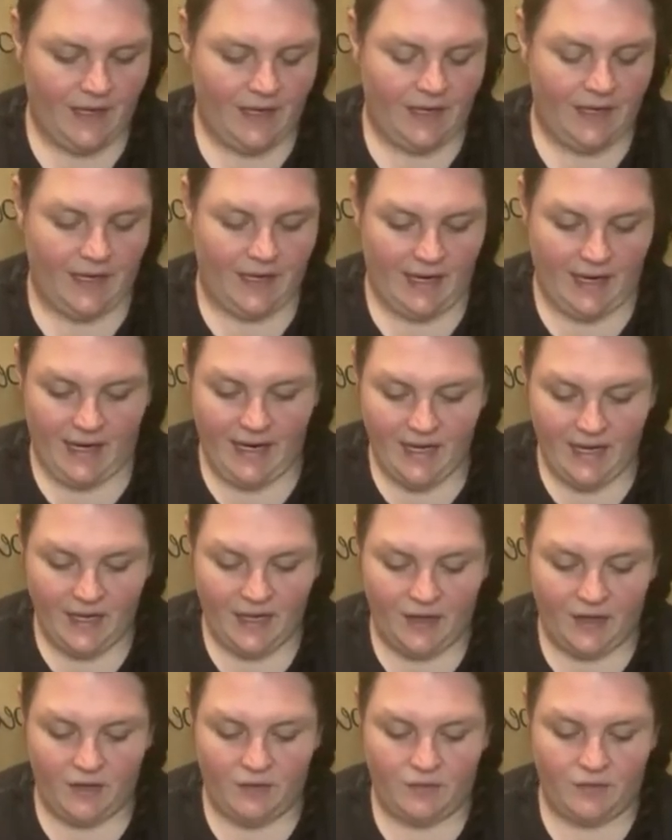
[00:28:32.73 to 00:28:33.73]

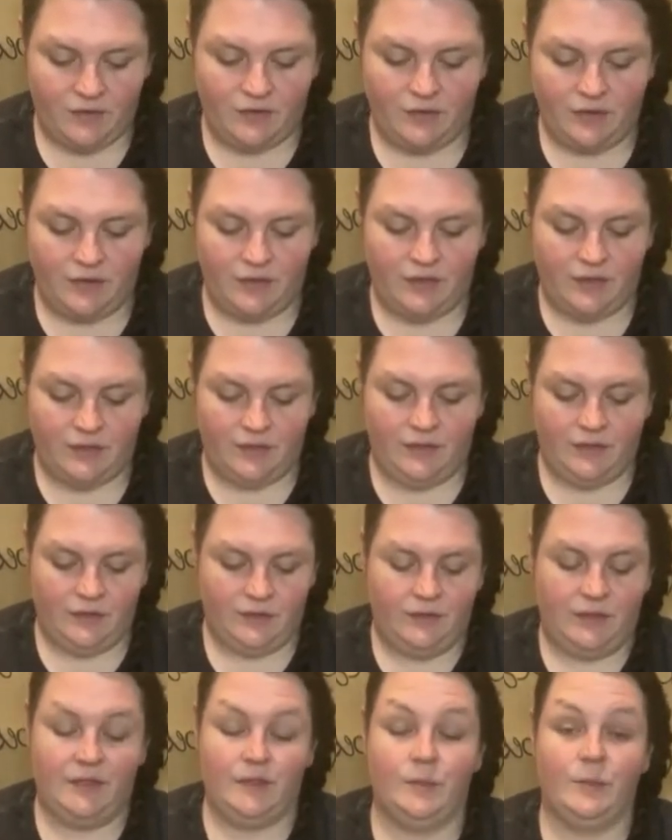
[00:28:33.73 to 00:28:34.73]
now what you're gonna do
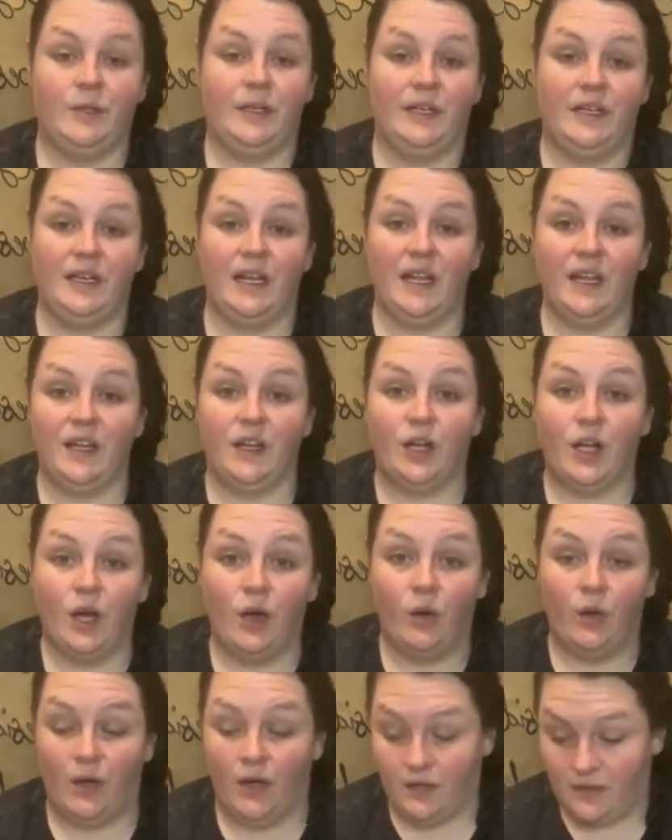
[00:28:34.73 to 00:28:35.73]
is put another
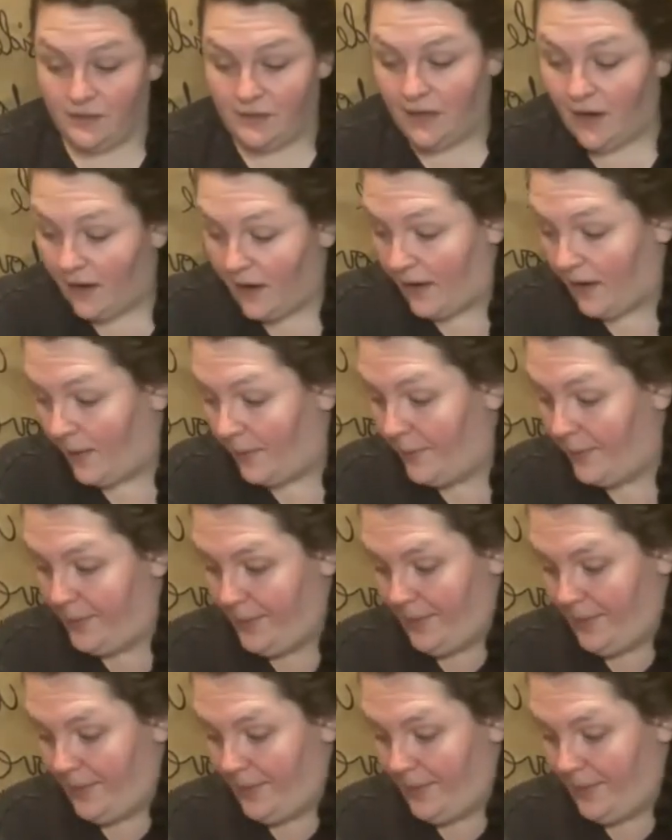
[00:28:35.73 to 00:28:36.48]
coat on top.